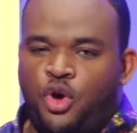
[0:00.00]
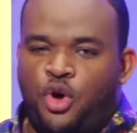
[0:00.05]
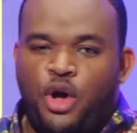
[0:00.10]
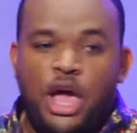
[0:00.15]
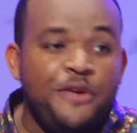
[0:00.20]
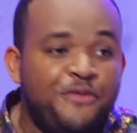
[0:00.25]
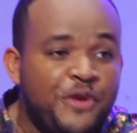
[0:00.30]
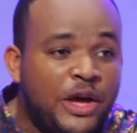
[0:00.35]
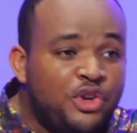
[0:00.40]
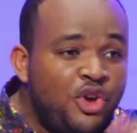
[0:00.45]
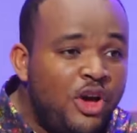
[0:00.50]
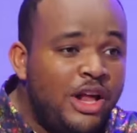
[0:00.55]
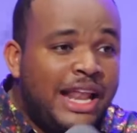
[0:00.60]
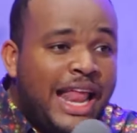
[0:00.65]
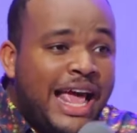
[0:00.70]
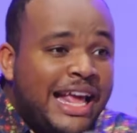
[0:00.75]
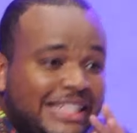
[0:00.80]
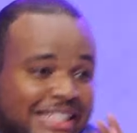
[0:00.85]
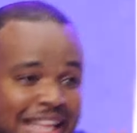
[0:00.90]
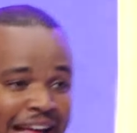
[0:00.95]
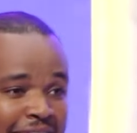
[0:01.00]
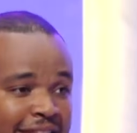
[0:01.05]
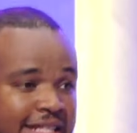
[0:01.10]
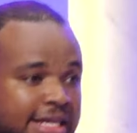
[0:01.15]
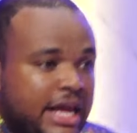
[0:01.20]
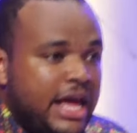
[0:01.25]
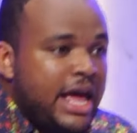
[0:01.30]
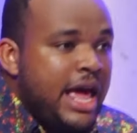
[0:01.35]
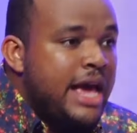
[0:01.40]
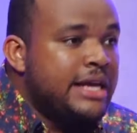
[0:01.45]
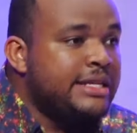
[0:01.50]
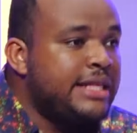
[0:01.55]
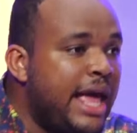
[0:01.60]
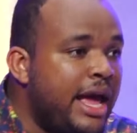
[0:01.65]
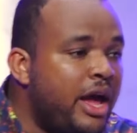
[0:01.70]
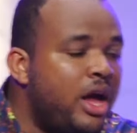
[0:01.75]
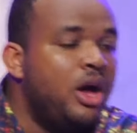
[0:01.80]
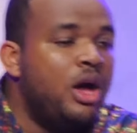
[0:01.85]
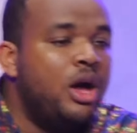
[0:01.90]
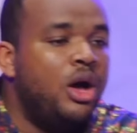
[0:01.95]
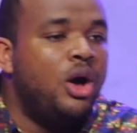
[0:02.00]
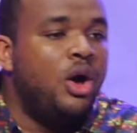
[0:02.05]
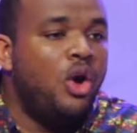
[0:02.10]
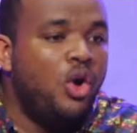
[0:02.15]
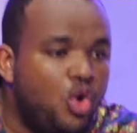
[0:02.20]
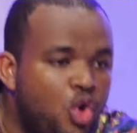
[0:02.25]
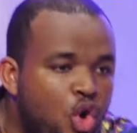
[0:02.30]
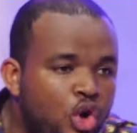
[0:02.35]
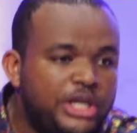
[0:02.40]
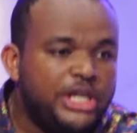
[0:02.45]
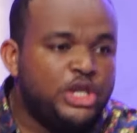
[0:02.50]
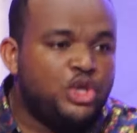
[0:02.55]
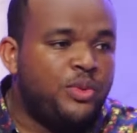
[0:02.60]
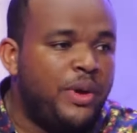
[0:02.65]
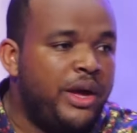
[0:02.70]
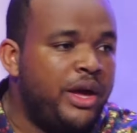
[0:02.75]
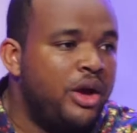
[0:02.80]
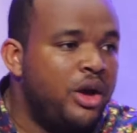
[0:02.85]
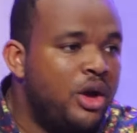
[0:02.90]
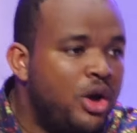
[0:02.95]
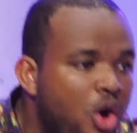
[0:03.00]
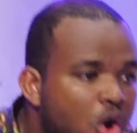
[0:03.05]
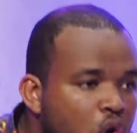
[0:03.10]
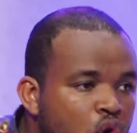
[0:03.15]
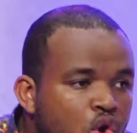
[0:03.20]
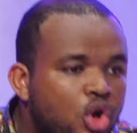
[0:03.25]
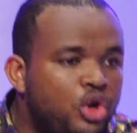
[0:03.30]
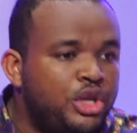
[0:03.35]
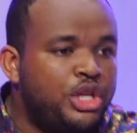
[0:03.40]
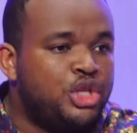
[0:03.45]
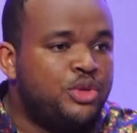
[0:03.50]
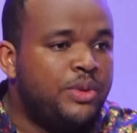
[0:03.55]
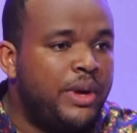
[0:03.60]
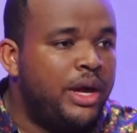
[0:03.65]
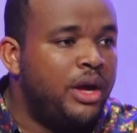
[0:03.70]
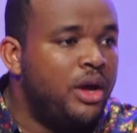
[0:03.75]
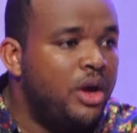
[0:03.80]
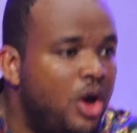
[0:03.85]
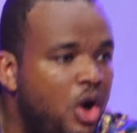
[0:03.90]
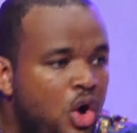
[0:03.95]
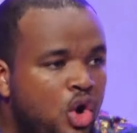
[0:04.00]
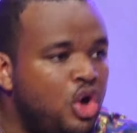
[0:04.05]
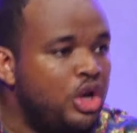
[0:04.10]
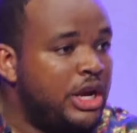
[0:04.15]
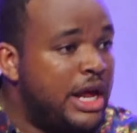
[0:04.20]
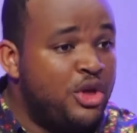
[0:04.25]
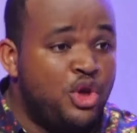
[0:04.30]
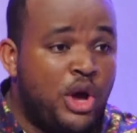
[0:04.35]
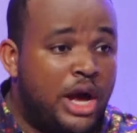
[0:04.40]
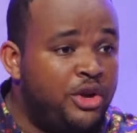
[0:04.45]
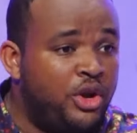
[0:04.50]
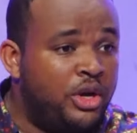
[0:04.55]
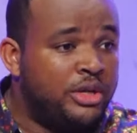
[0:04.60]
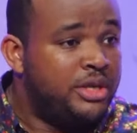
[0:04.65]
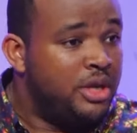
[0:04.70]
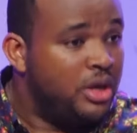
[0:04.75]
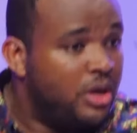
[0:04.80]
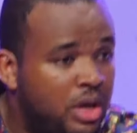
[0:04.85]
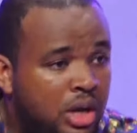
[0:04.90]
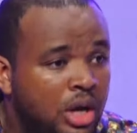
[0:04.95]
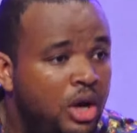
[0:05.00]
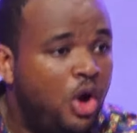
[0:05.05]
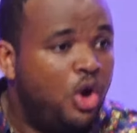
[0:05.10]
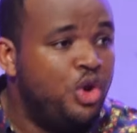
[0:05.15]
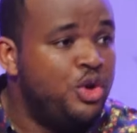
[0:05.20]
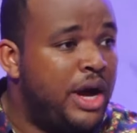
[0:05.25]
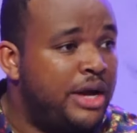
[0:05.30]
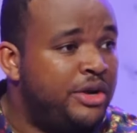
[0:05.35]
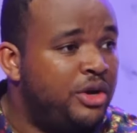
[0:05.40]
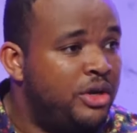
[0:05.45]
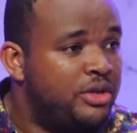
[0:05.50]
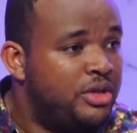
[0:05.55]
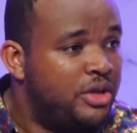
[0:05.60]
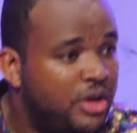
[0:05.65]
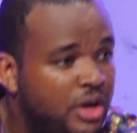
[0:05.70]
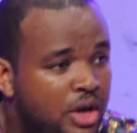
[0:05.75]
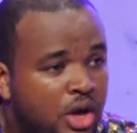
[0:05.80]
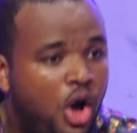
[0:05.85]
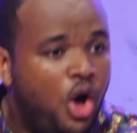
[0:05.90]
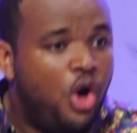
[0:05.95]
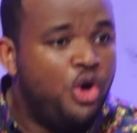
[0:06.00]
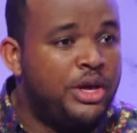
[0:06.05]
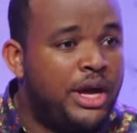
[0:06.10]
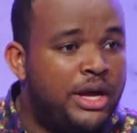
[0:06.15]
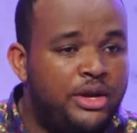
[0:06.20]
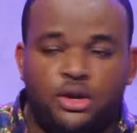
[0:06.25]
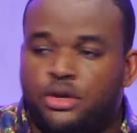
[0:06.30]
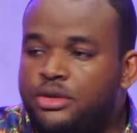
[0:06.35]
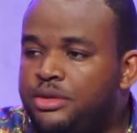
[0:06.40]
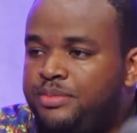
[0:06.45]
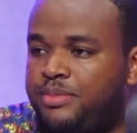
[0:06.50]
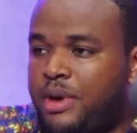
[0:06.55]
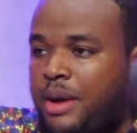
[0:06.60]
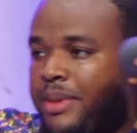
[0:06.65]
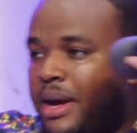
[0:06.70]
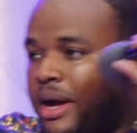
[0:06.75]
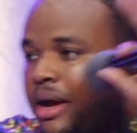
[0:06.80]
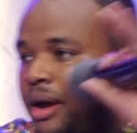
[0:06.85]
No. If you're not like that, it's like, oh, go this way. Oh, go this way. Oh, God. And you are not. Oh, you are not. Oh, you are not.